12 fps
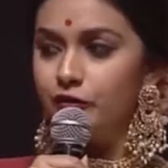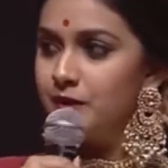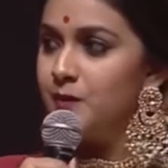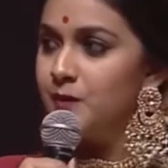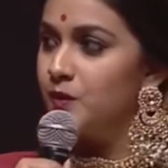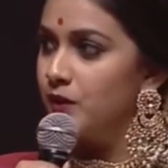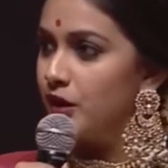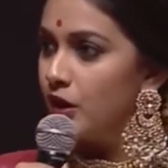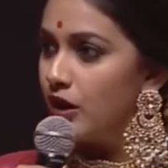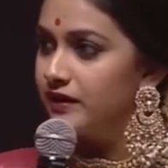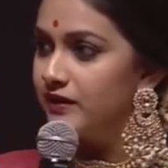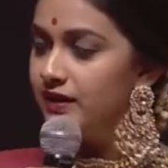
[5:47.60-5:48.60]
of people who are
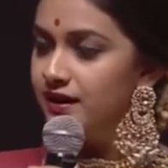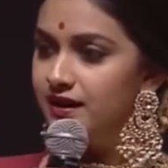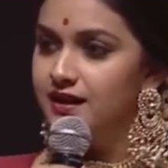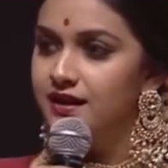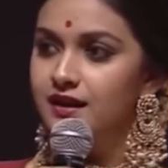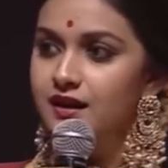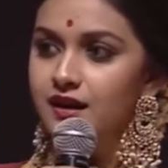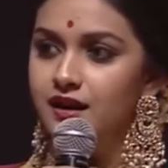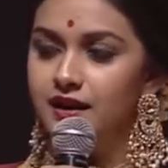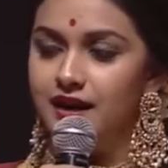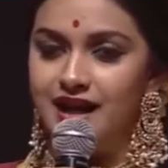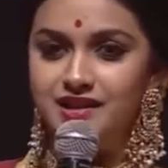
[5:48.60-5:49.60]
not here.
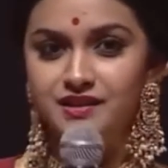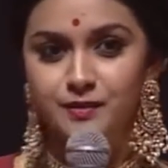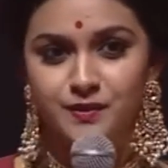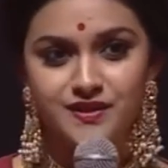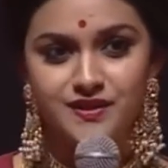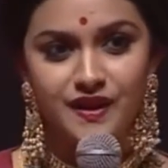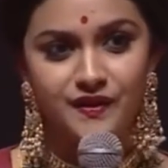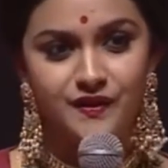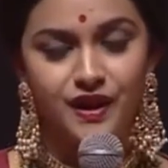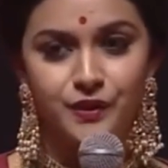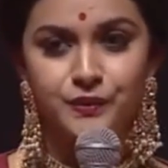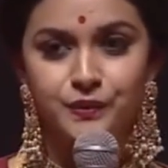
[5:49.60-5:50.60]
Rajendra Prasad
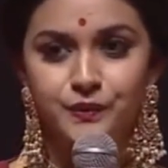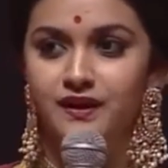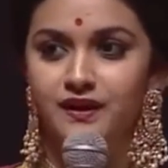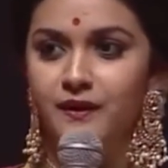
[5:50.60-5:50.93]
Garu.